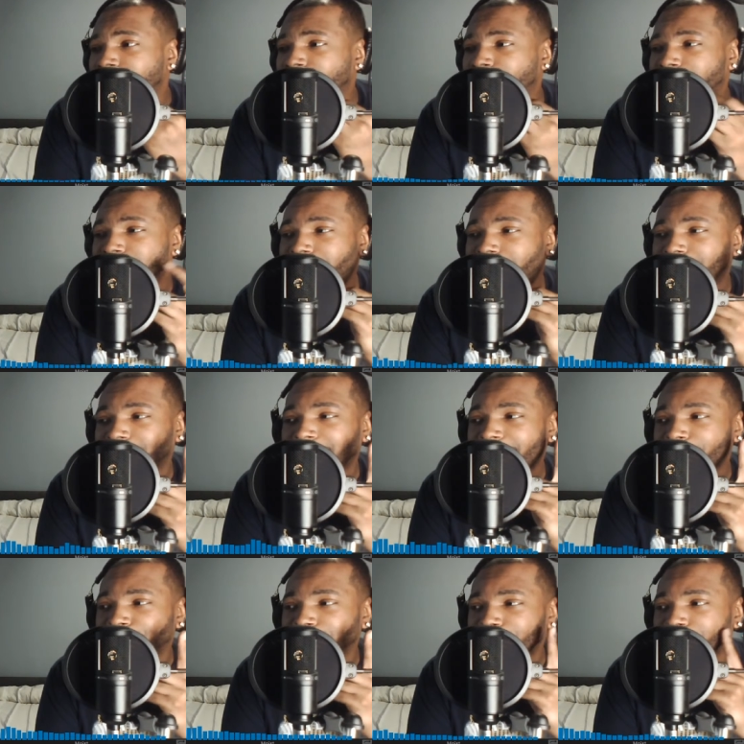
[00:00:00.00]
because a lot
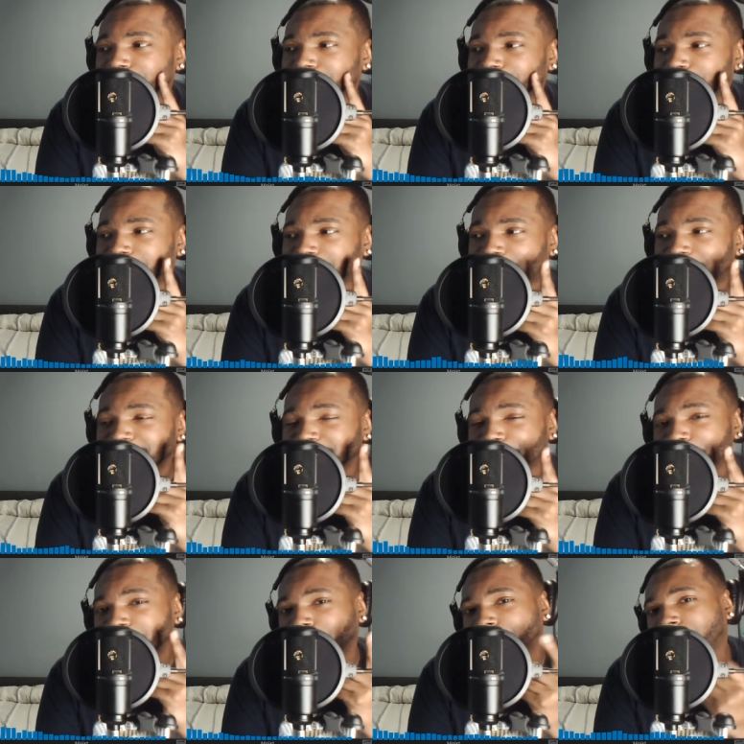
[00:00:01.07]
of people have been asking
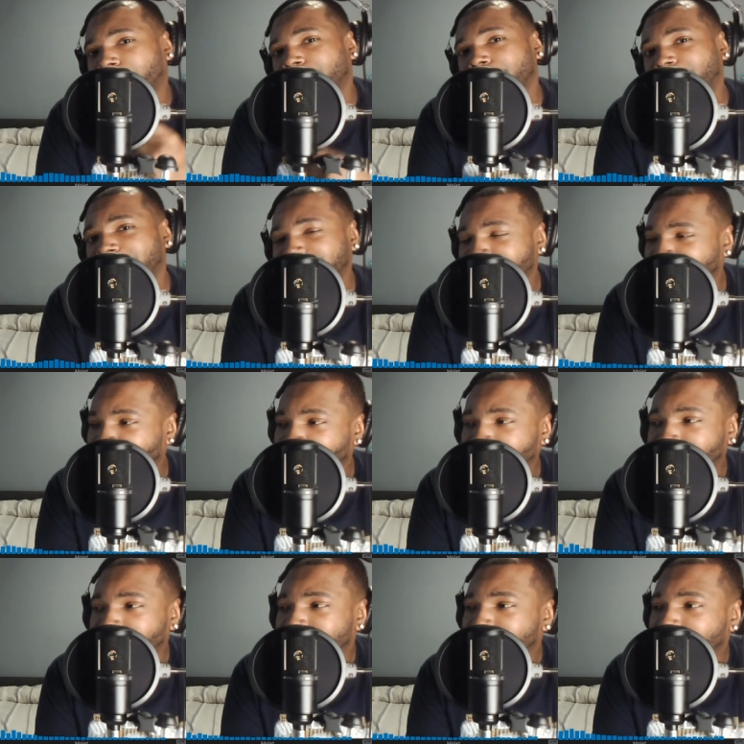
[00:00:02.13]
me about if I think
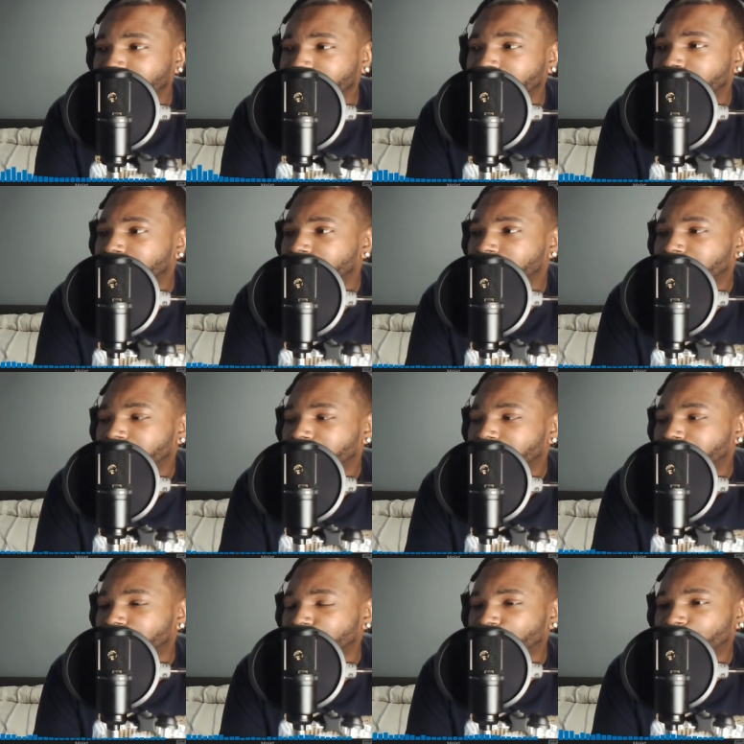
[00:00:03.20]
EDC
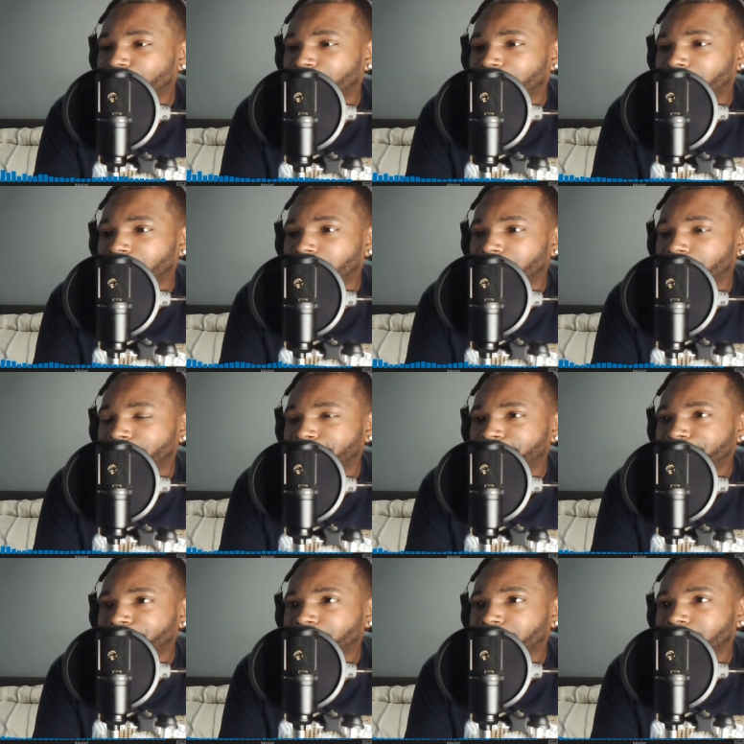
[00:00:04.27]
is gonna
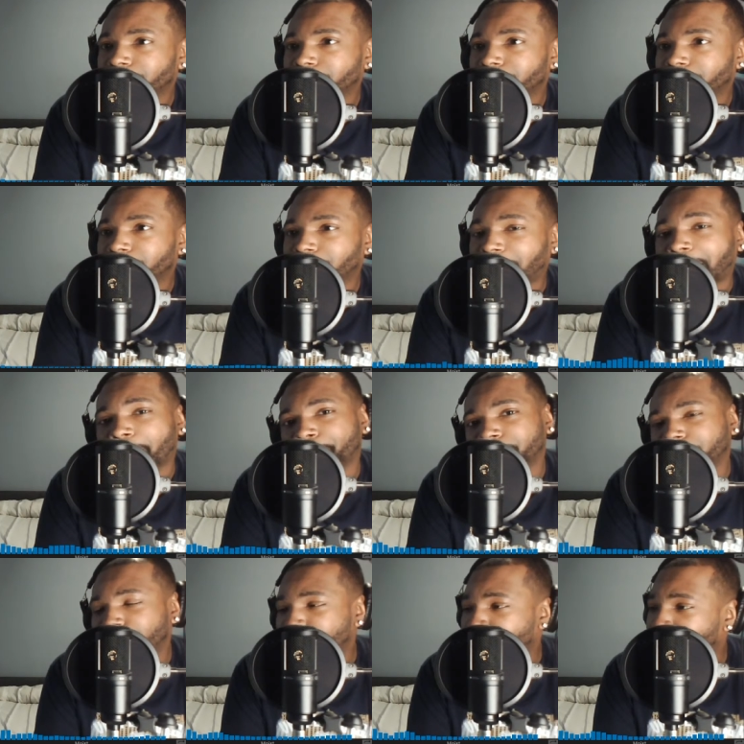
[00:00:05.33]
happen
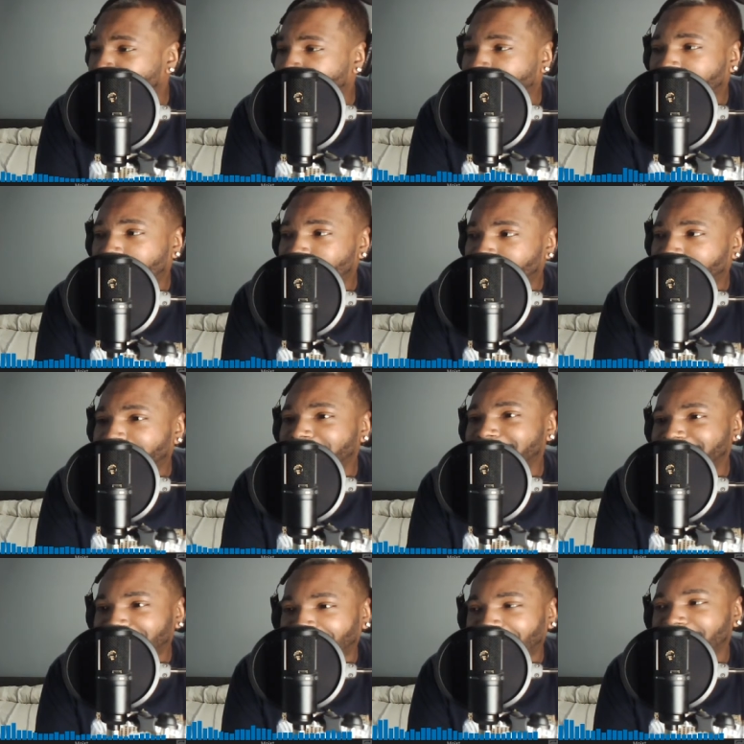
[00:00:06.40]
this year. And I'm like
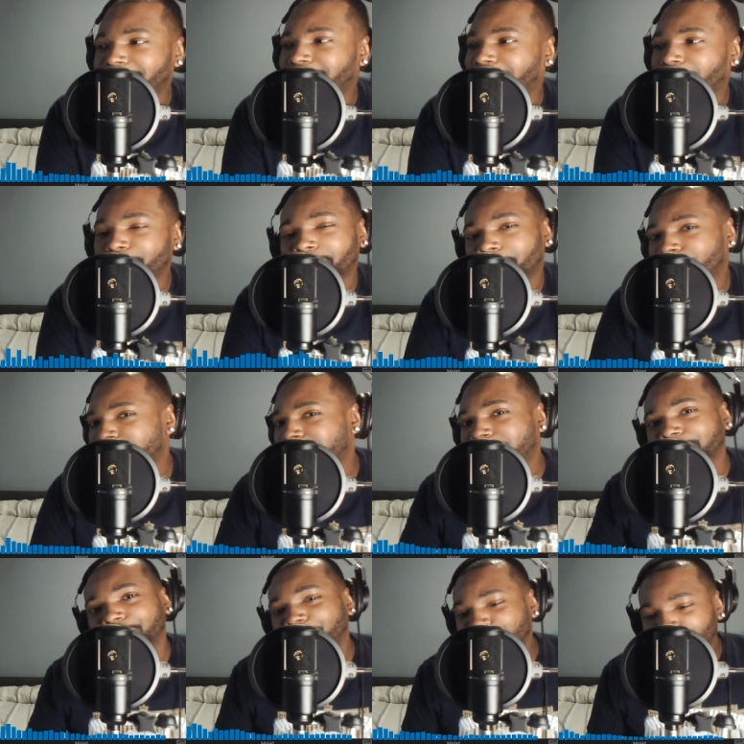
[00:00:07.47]
90, I'm not gonna say
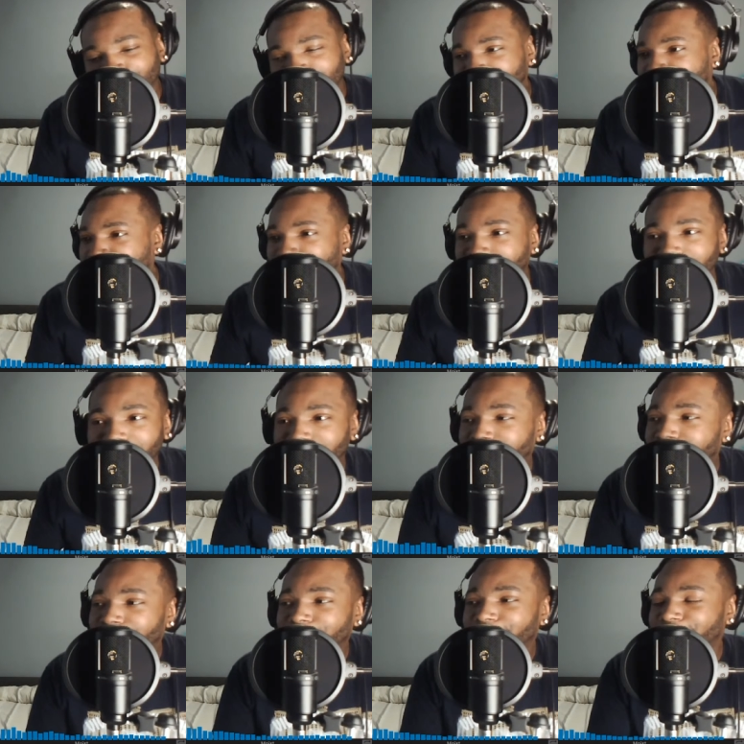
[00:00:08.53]
100% because
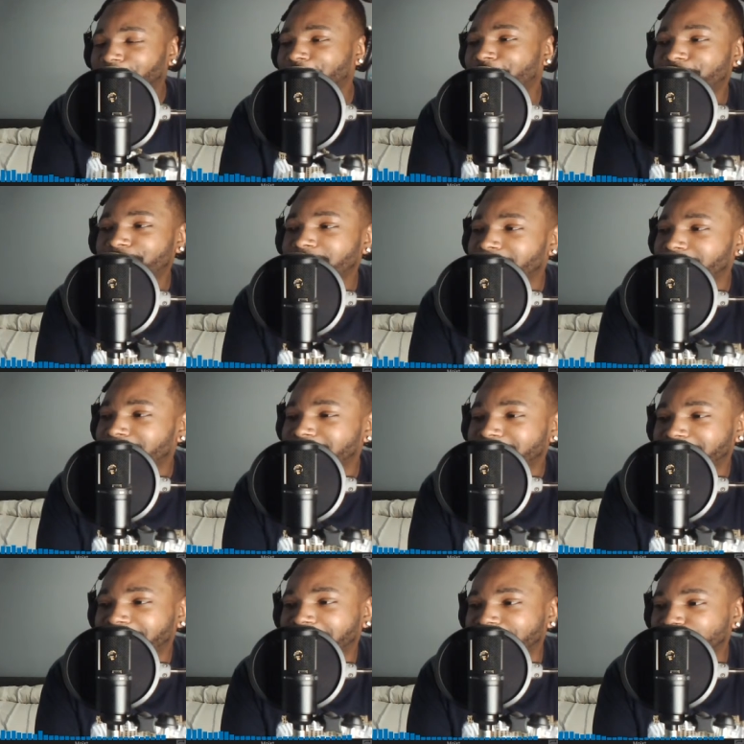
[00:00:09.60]
nothing is guaranteed in
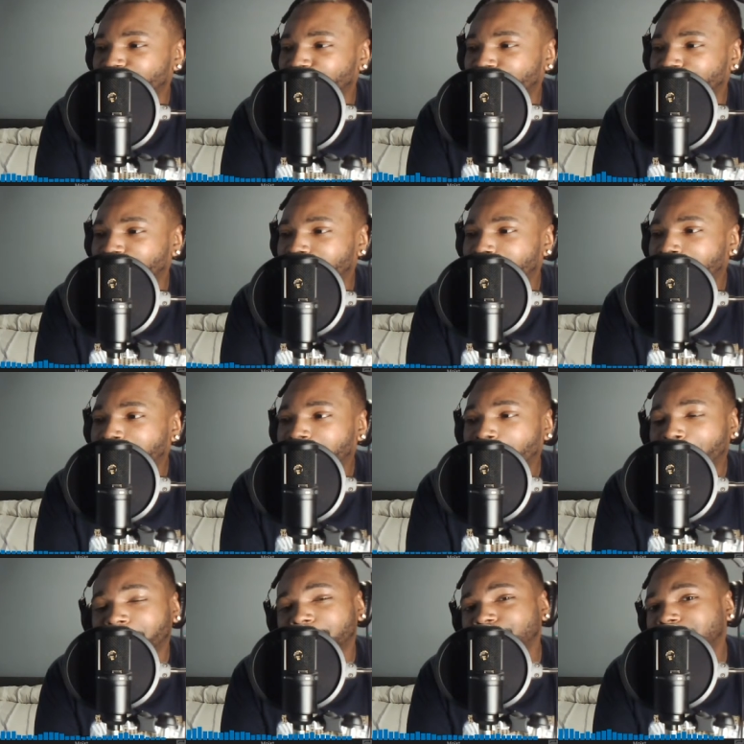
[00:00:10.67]
today's world,
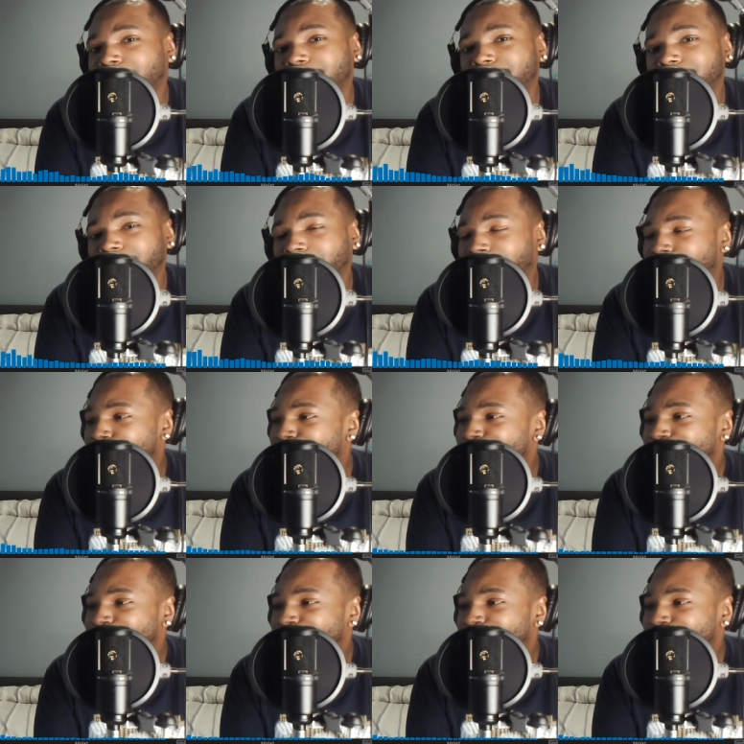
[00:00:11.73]
but I'm telling you now,